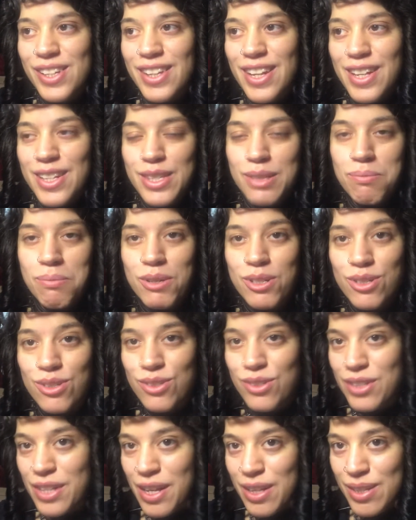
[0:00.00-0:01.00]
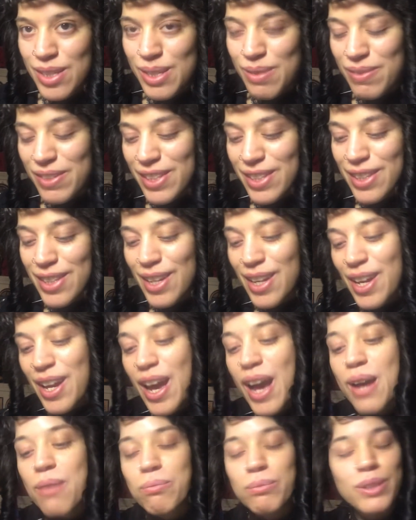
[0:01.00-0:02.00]
that special announcement that I
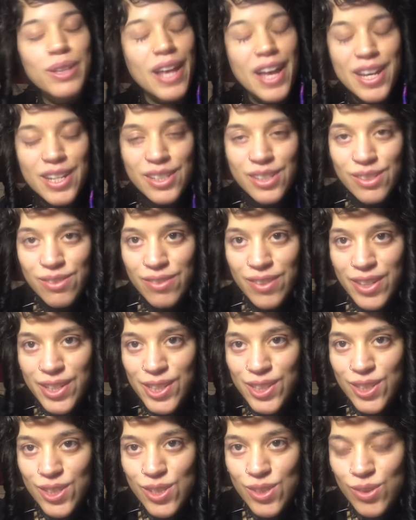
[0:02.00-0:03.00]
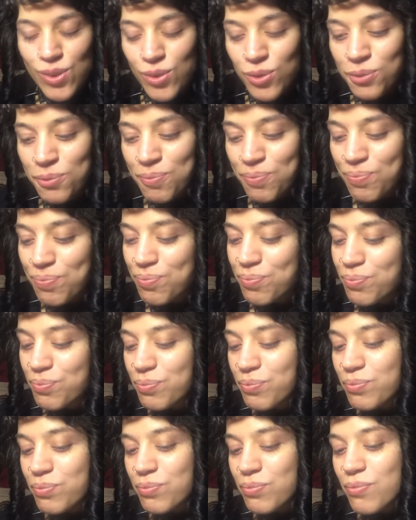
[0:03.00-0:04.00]
have planned very
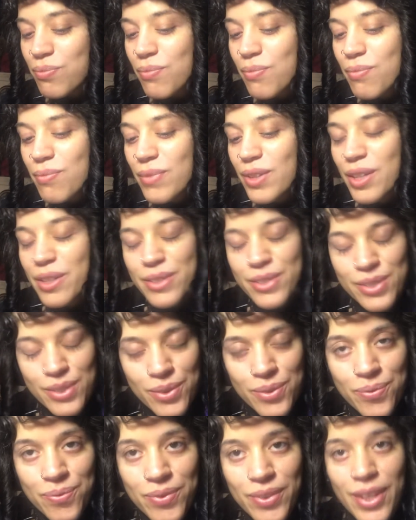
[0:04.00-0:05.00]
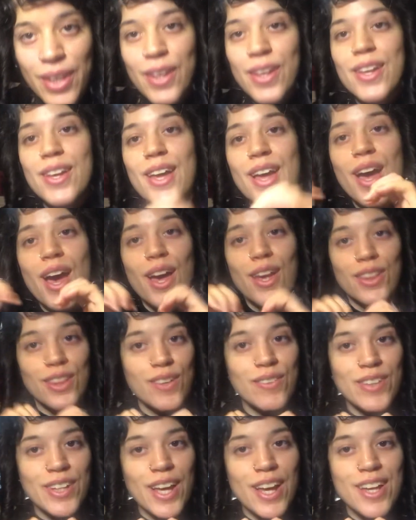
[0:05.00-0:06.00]
soon. So, I
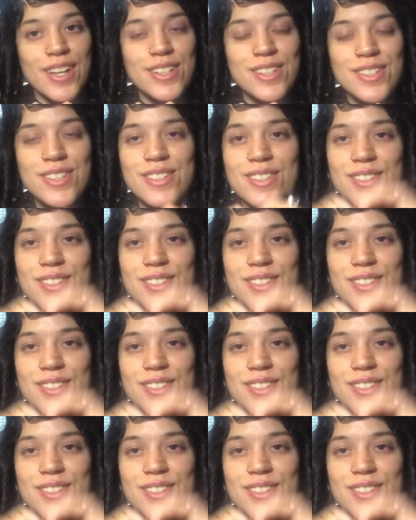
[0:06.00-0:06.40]
love you guys.